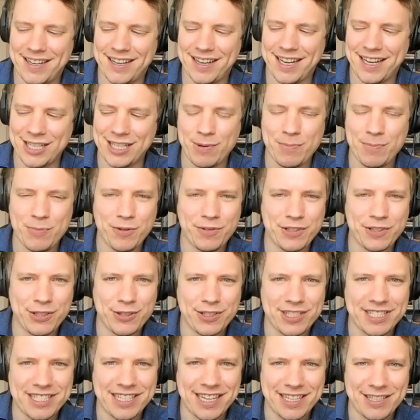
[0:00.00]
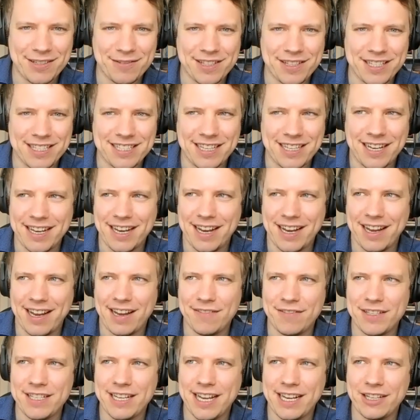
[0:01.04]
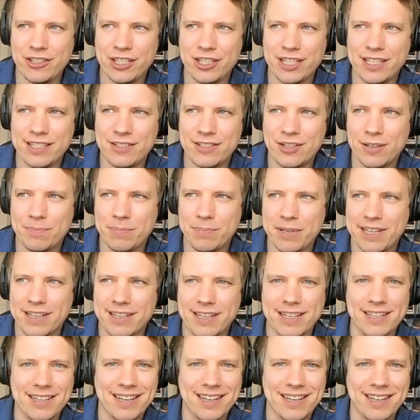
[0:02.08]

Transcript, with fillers: As we're moving towards the end of this, I, I have an edgy topic